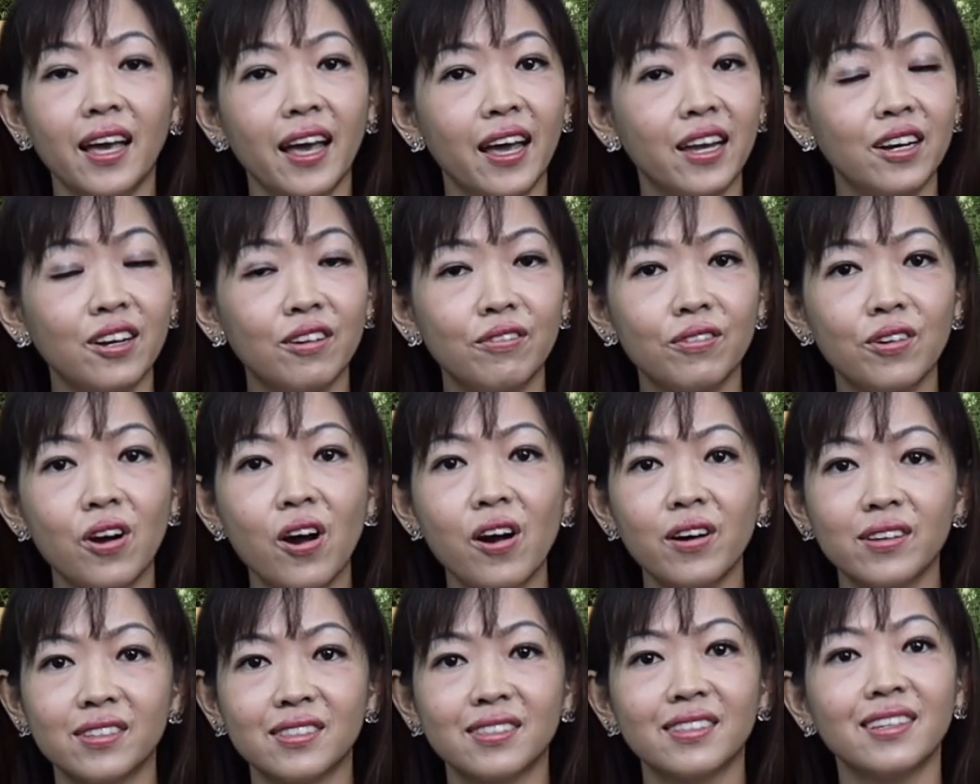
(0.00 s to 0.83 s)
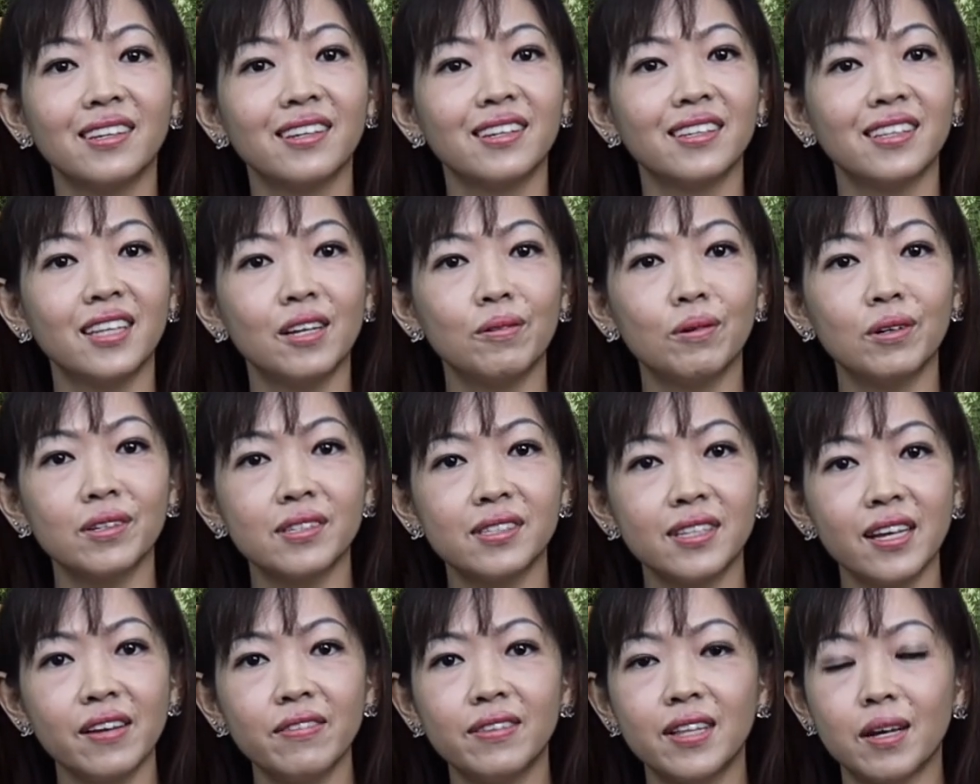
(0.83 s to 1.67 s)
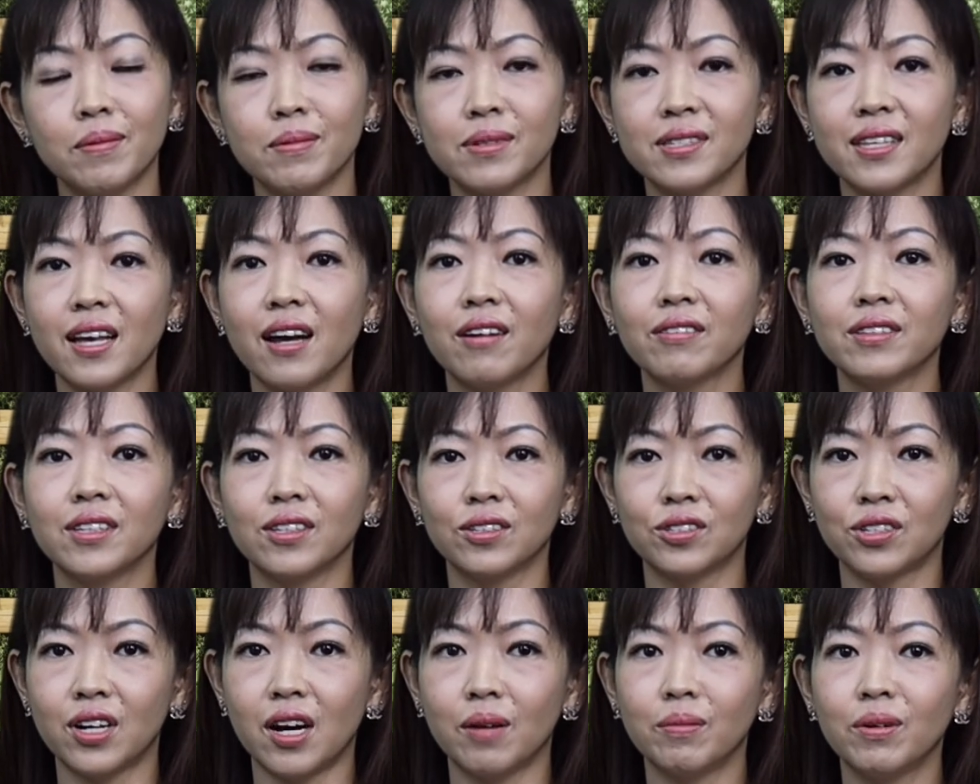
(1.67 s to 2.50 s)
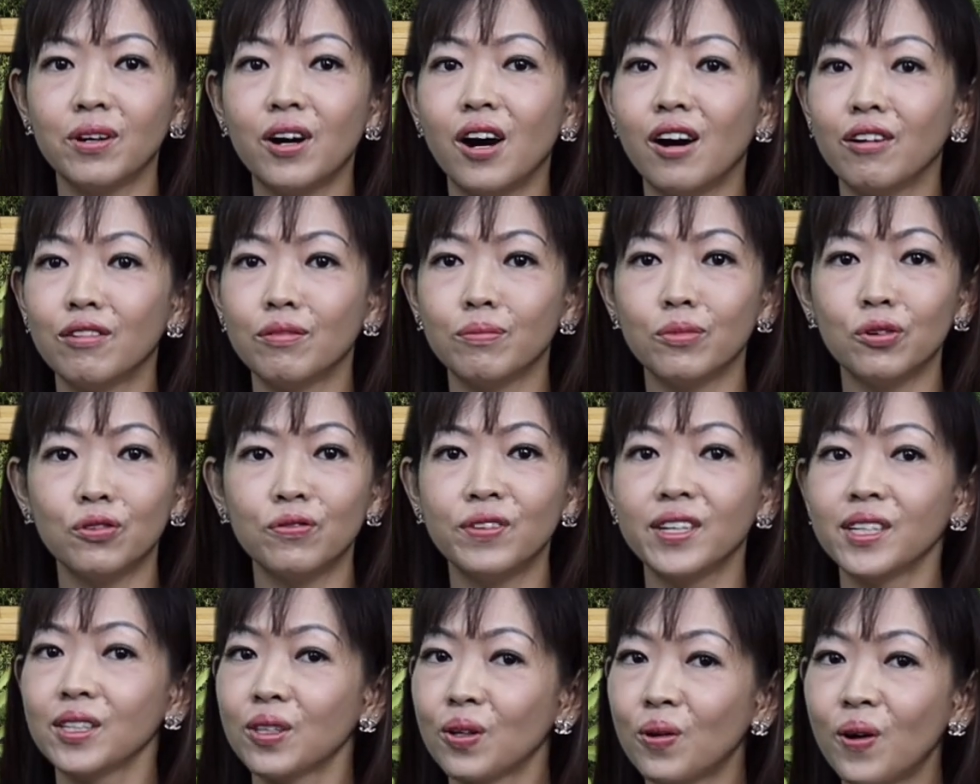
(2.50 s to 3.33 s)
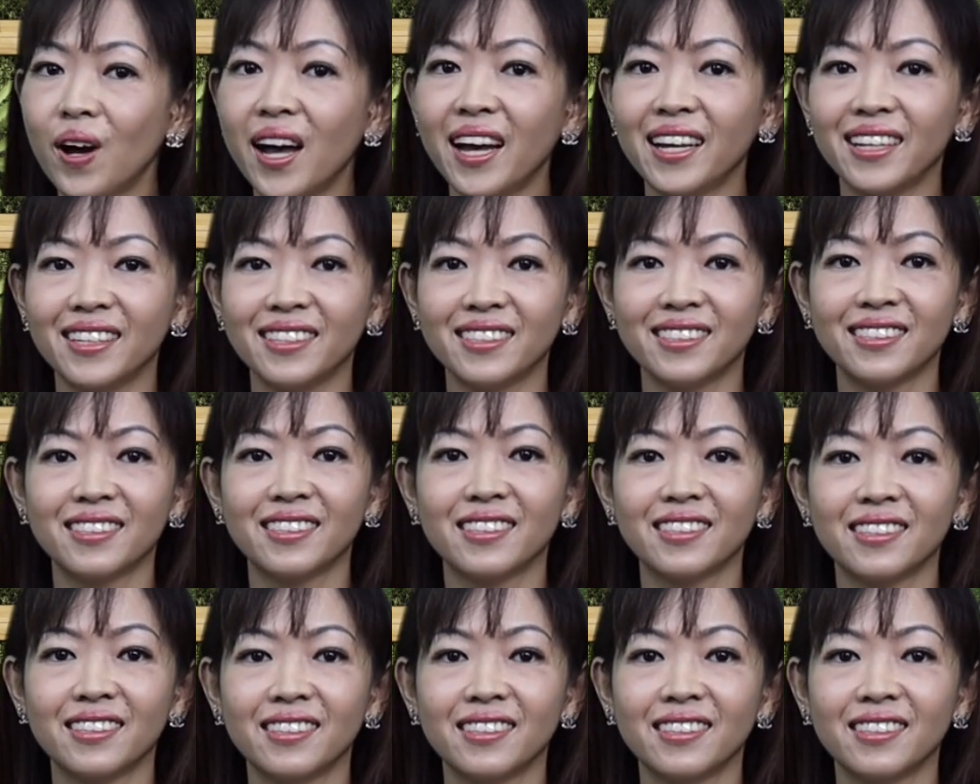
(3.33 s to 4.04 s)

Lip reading: And of course, they will save themselves the trouble of moving twice.